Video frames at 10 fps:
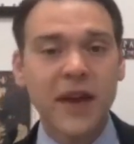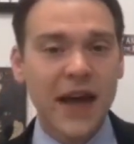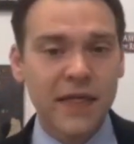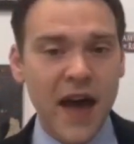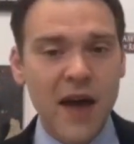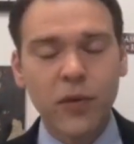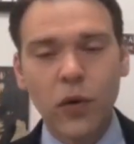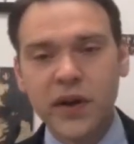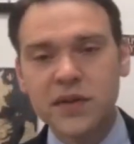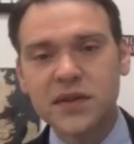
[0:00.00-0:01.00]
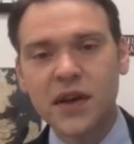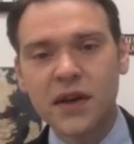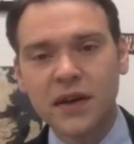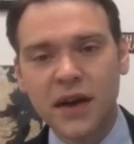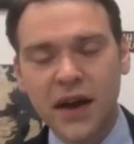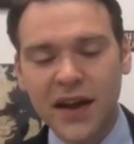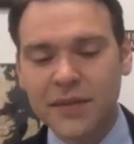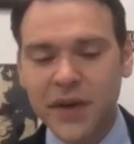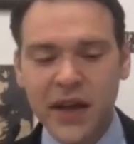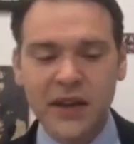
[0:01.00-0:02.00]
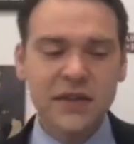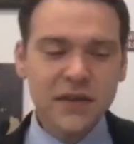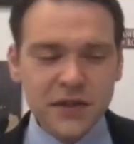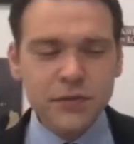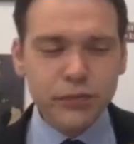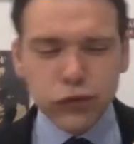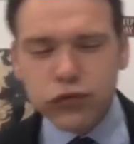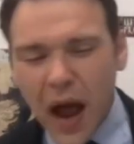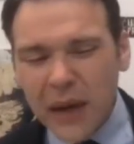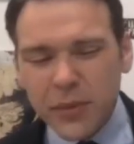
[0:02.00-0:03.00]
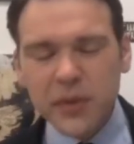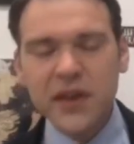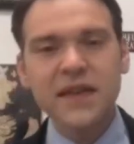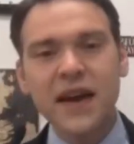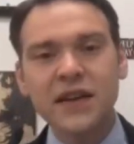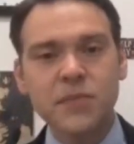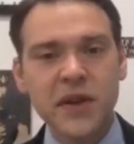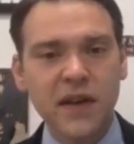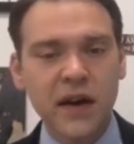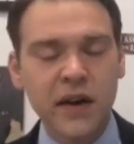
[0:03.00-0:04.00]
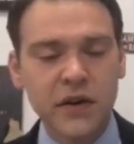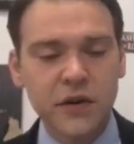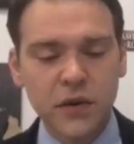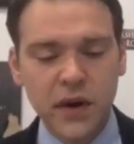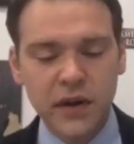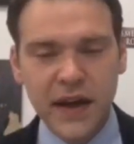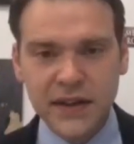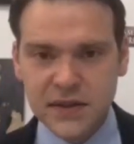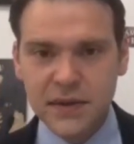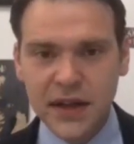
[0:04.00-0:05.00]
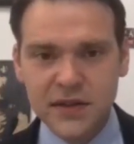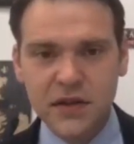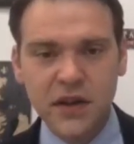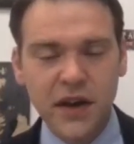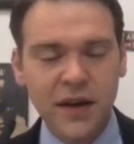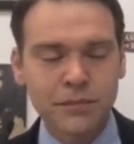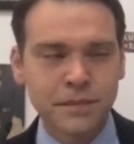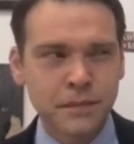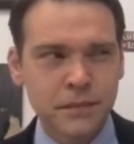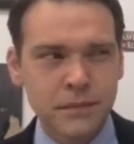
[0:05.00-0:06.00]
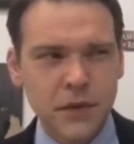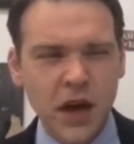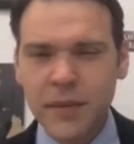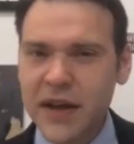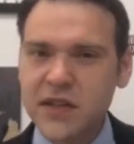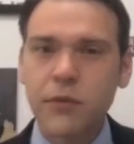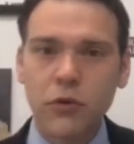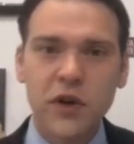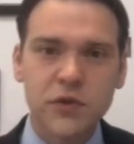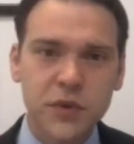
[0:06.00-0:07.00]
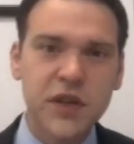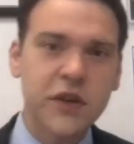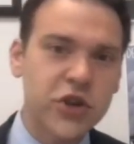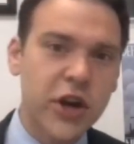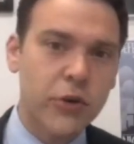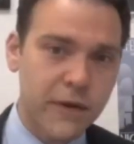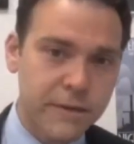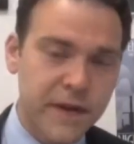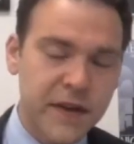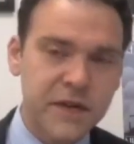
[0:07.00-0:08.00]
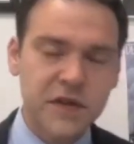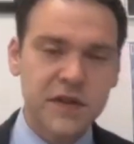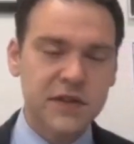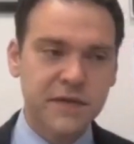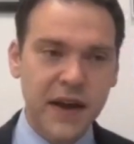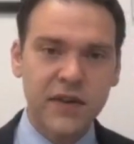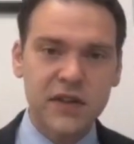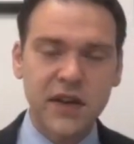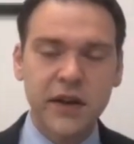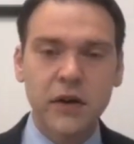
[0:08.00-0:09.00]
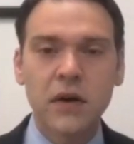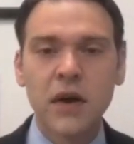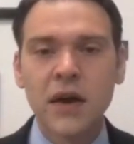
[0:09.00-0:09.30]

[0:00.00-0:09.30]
At that point, and it's probably Dennis McDonough, who that's the unmasking request we see on January 5th. So this is 5 days later.